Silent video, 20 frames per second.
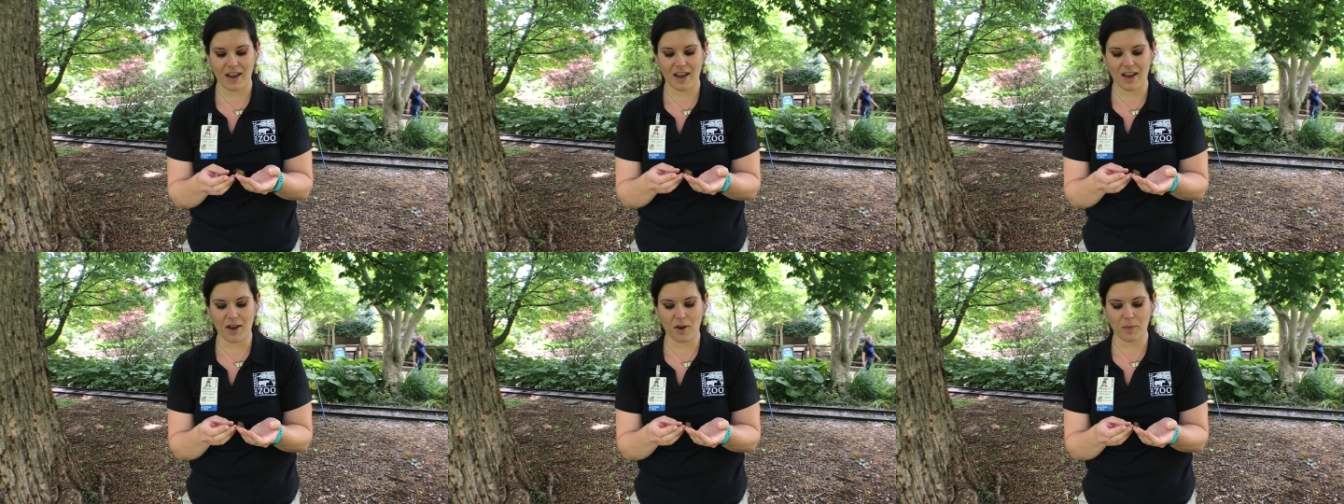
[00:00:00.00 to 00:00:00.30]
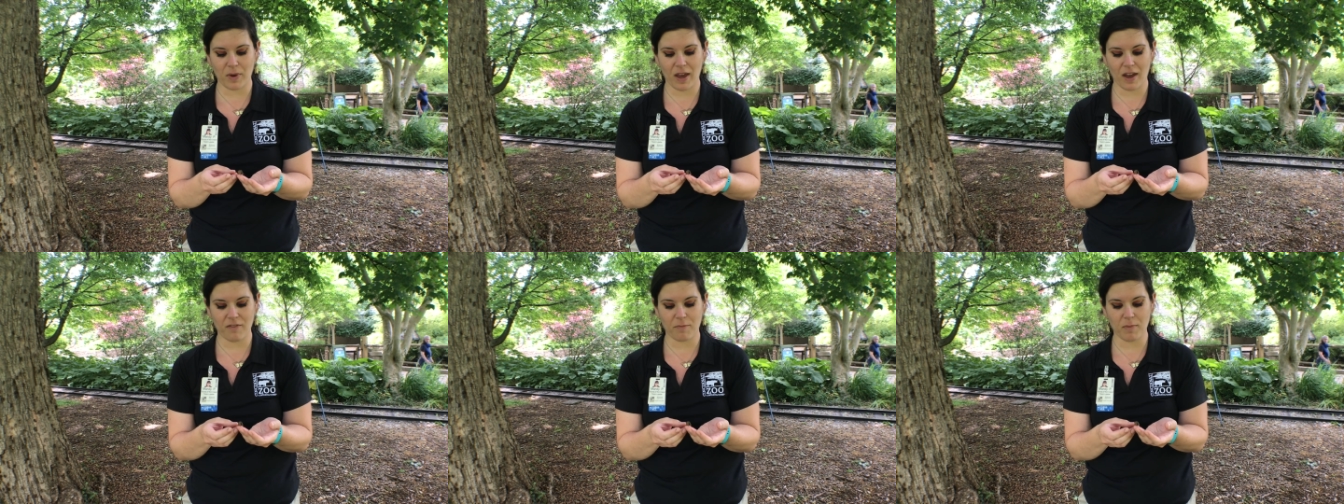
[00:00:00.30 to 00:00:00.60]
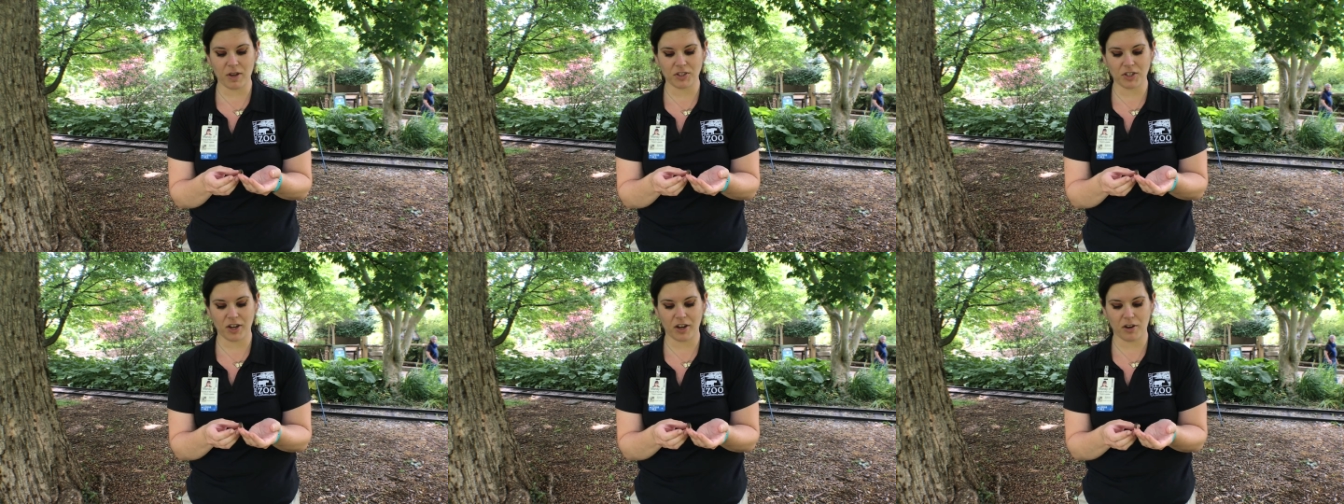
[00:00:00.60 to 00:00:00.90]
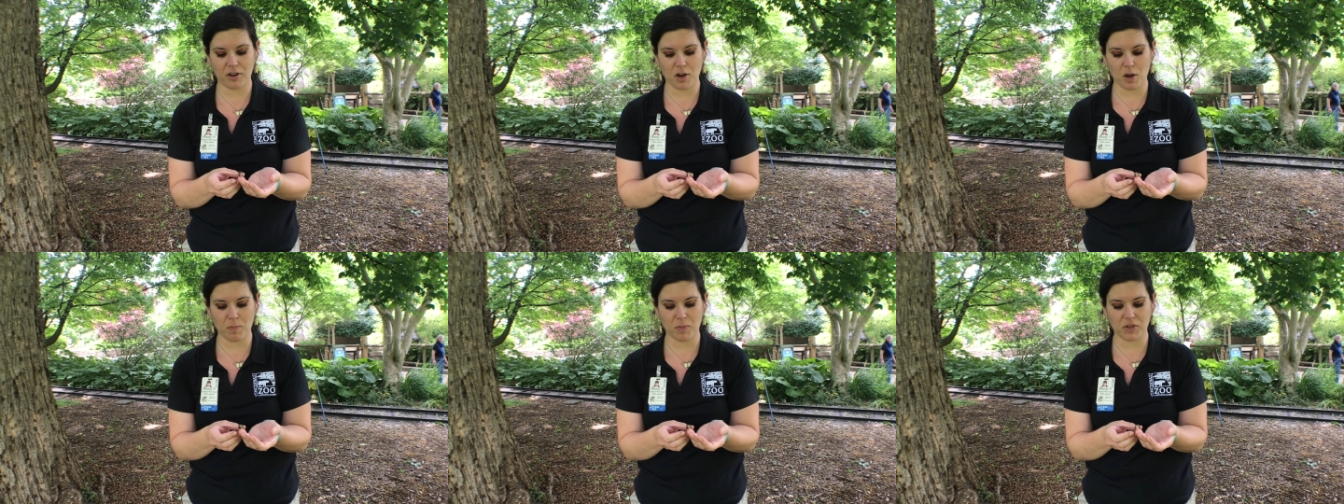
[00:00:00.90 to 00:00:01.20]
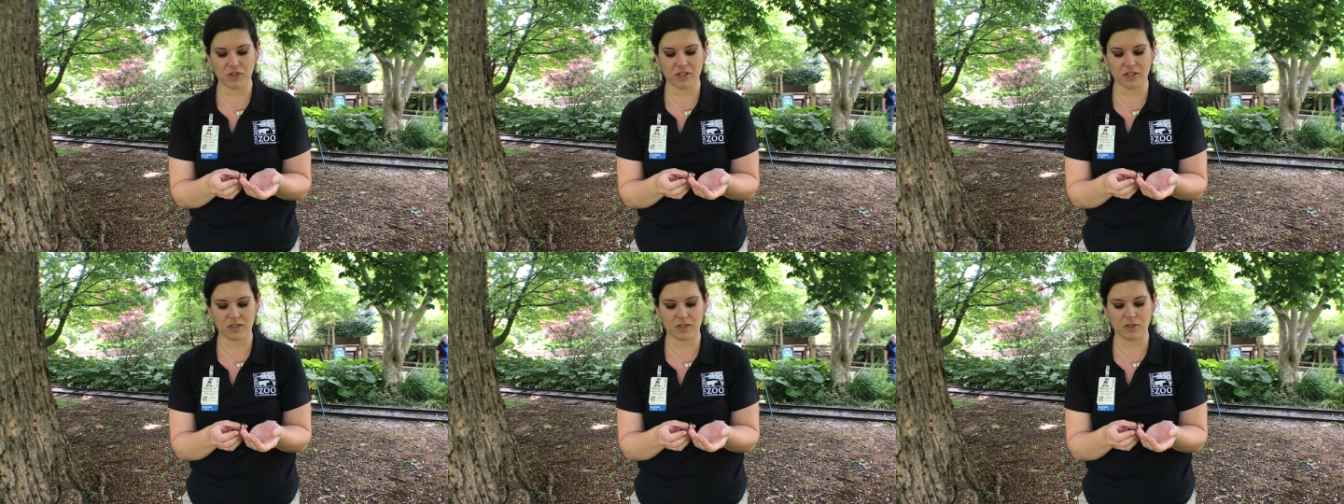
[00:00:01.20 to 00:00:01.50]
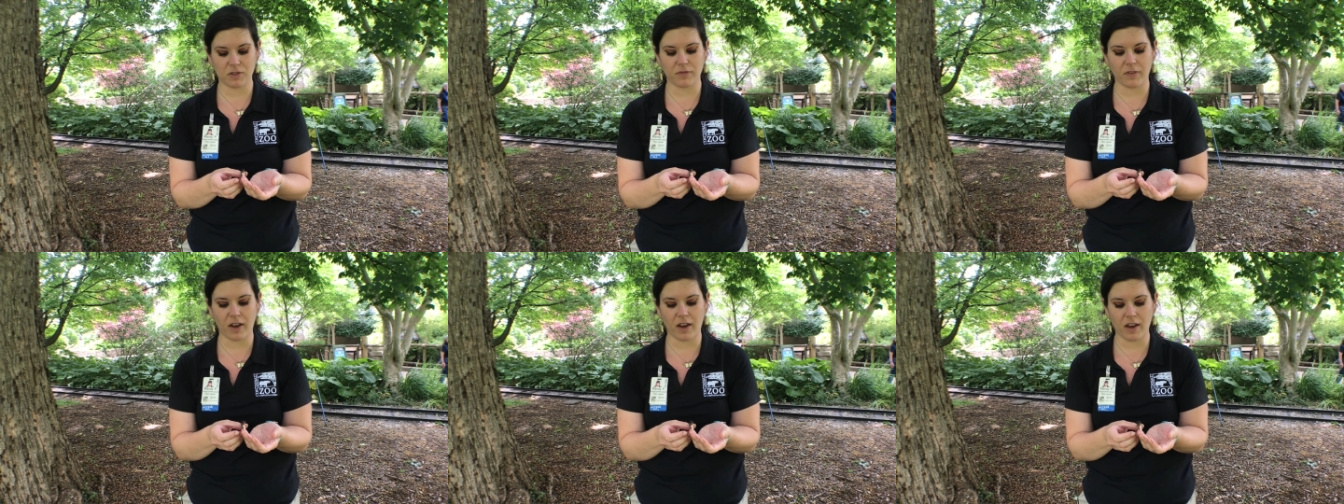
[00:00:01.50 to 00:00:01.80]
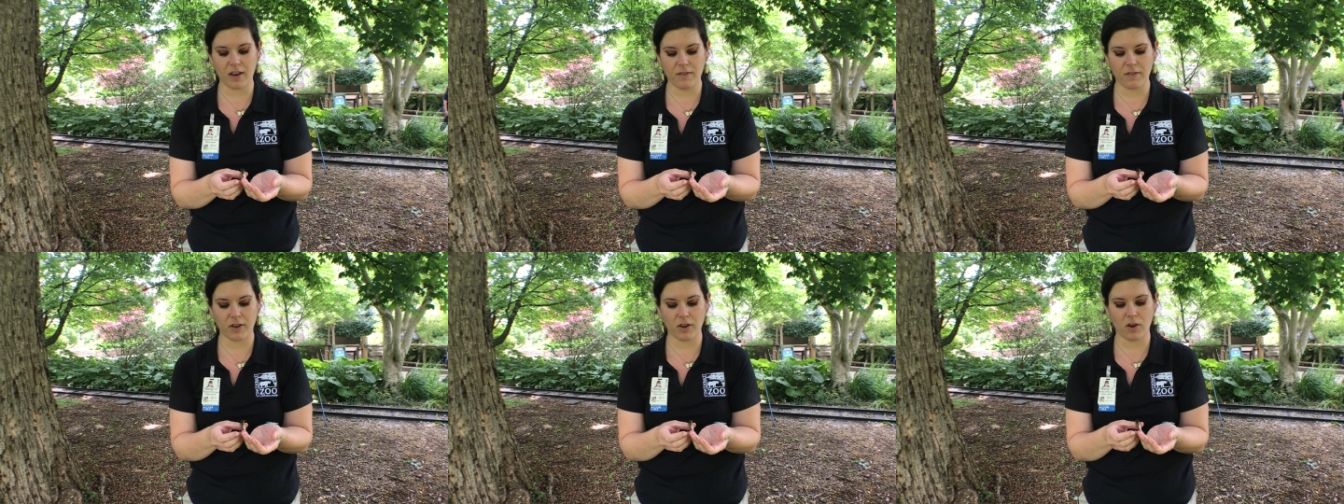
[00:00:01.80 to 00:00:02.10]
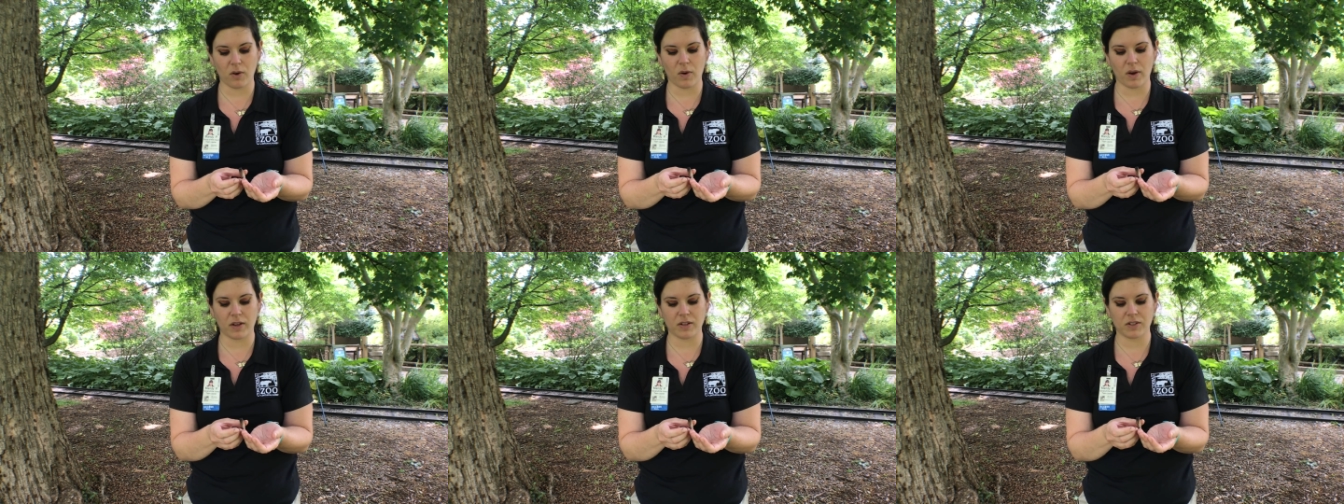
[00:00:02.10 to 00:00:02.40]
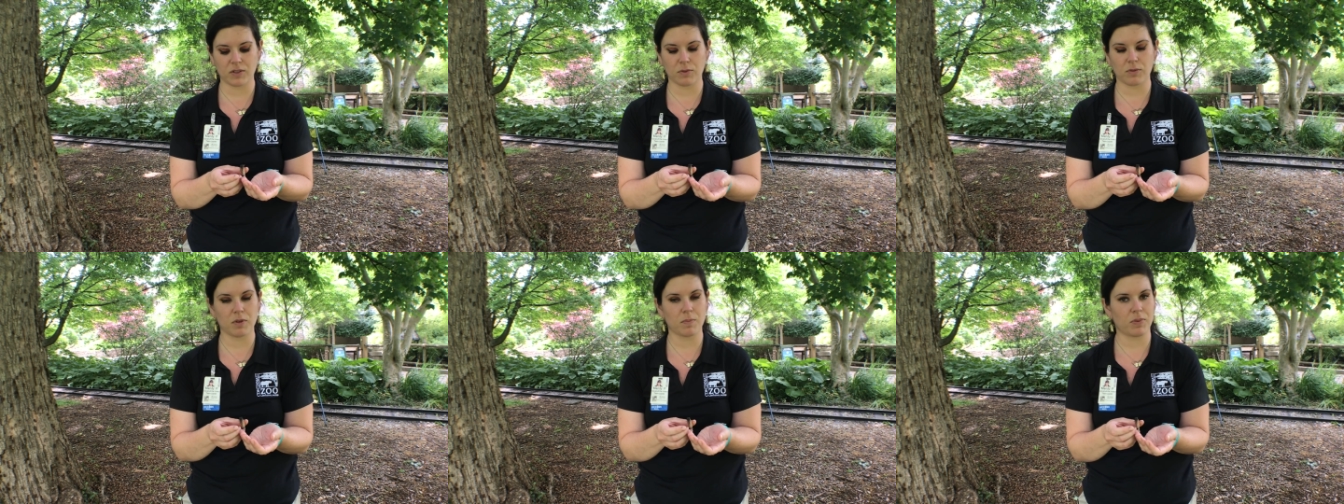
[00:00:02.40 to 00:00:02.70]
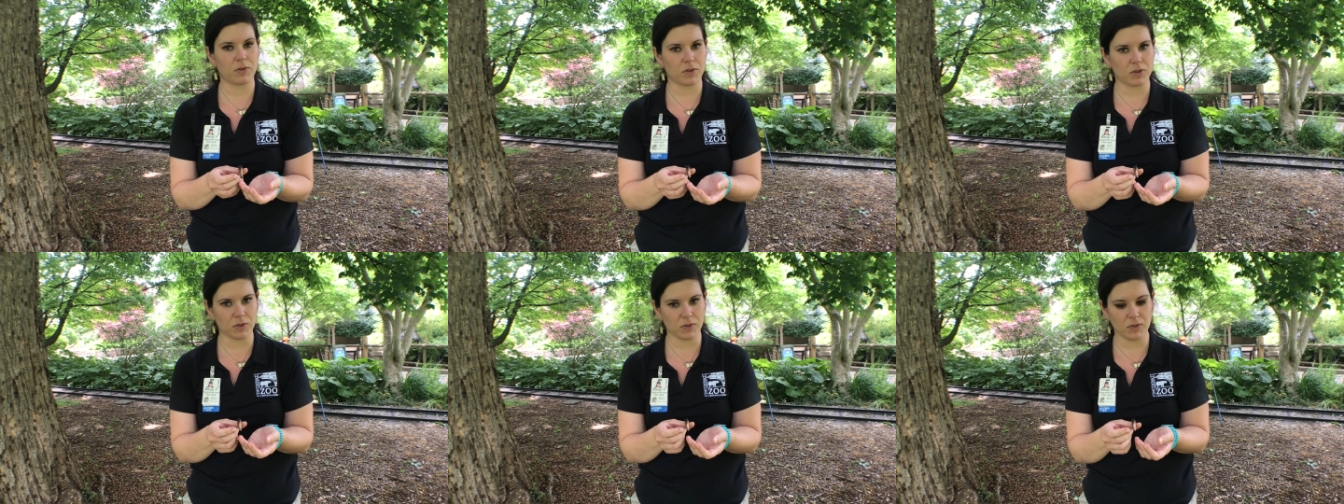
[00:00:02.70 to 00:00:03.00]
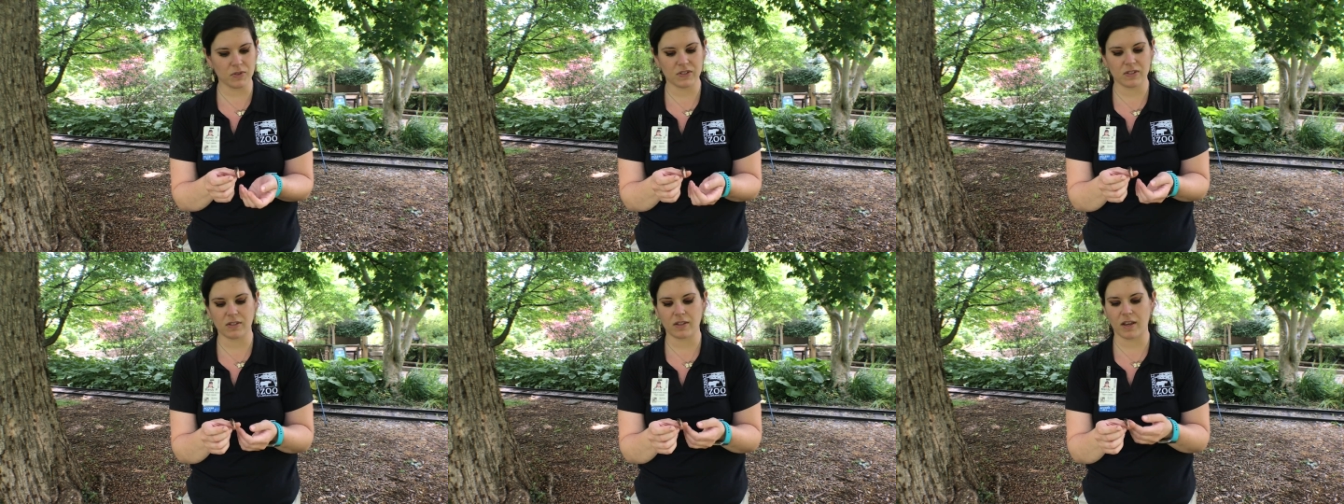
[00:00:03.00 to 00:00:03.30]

uh, we have much higher numbers that survive and go on to reproduce,